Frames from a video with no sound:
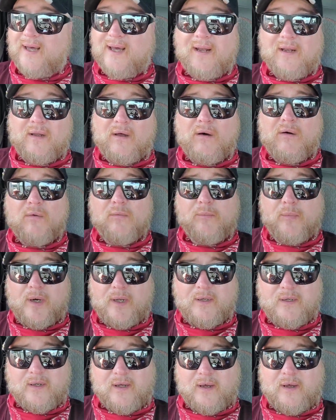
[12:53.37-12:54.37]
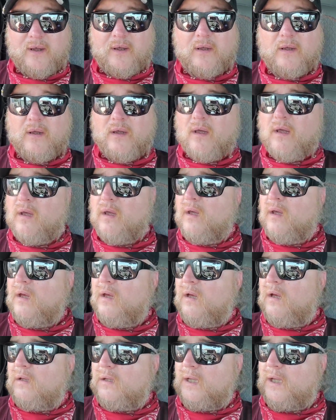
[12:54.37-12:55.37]
That load Monday,
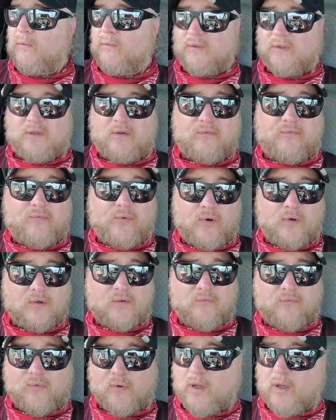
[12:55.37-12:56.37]
that was the first